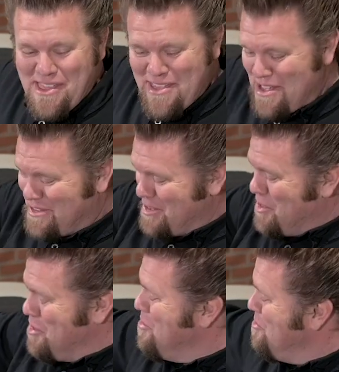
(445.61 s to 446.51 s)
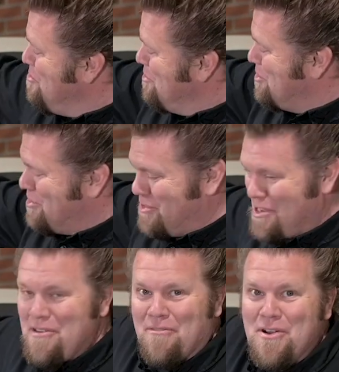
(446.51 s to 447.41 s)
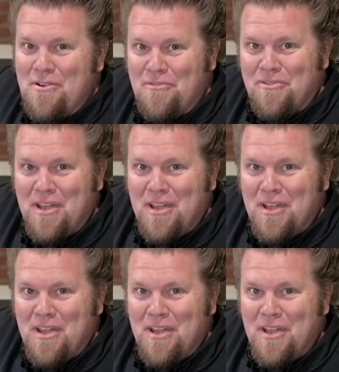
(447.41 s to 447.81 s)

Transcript: This huge sunroof